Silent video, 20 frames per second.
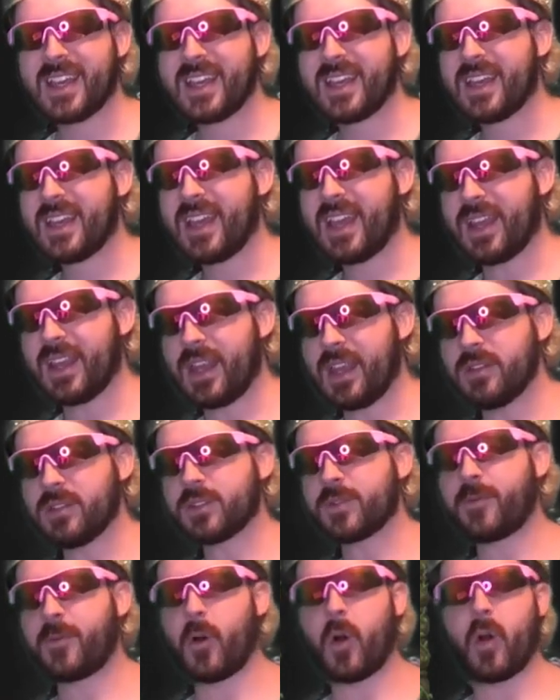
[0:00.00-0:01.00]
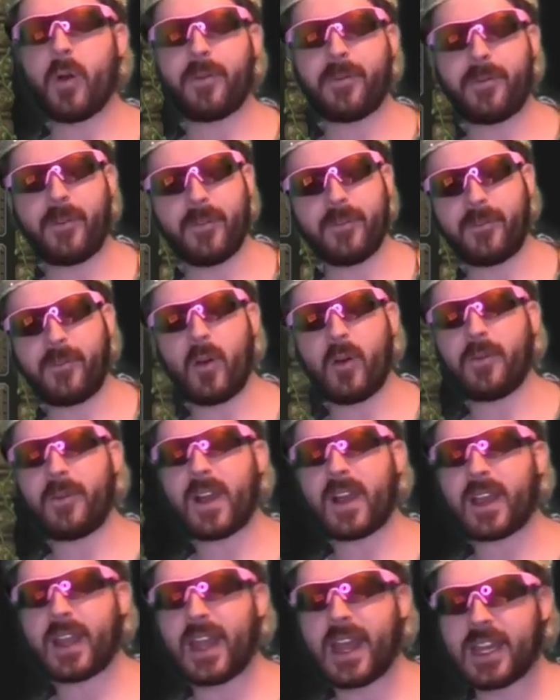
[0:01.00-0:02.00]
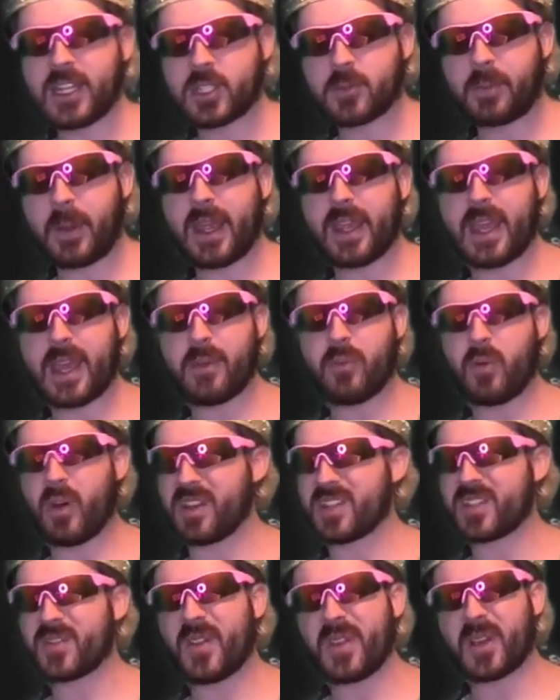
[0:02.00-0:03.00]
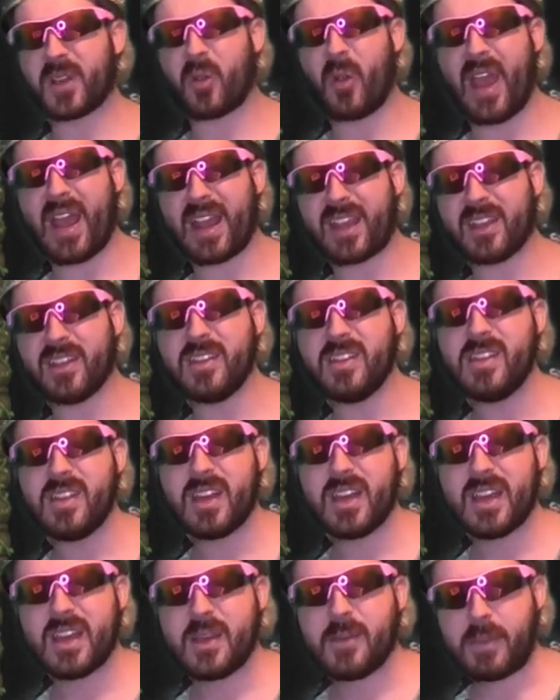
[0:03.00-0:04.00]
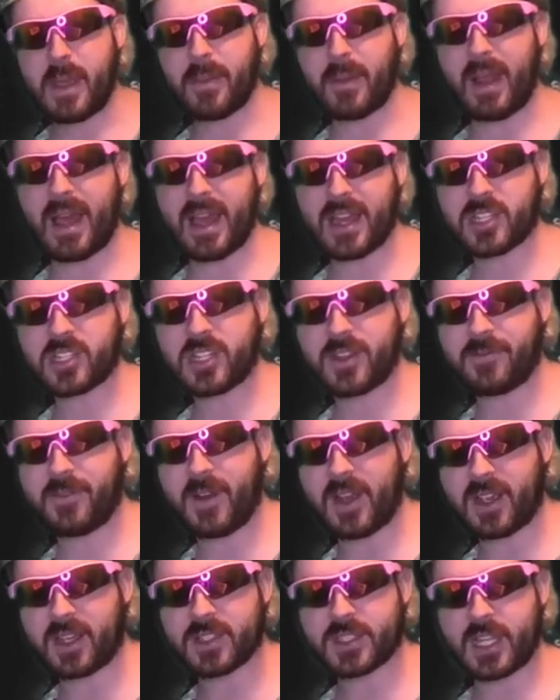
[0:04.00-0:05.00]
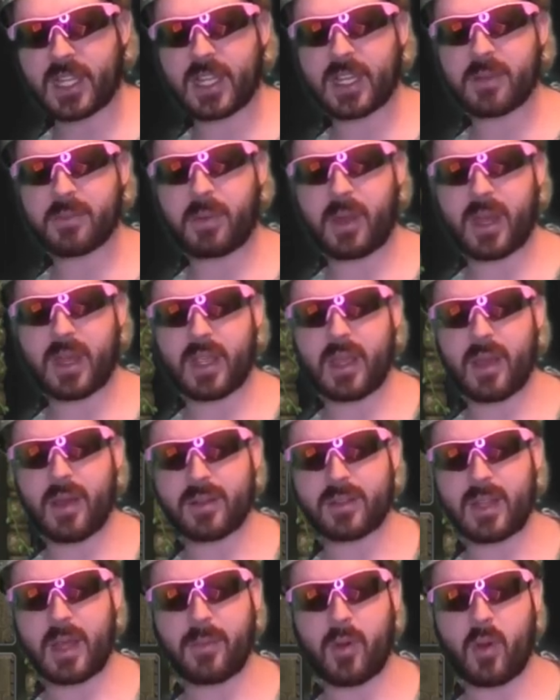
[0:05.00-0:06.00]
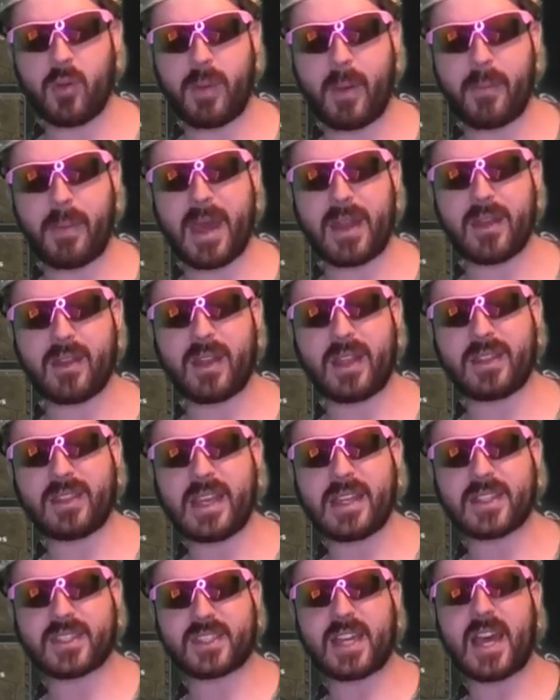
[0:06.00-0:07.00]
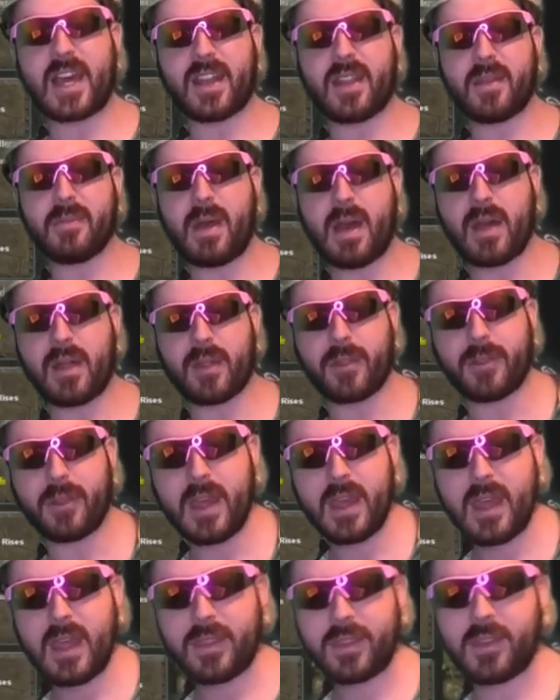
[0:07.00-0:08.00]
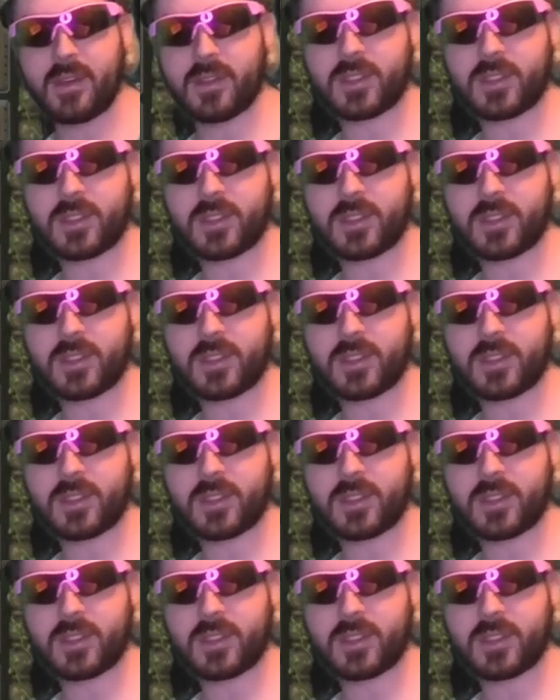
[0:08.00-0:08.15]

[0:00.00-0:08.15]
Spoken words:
It heals four fucking HP and what? It's from the Kraken? People are actually fucking selling and buying it. About at the start of the month, there was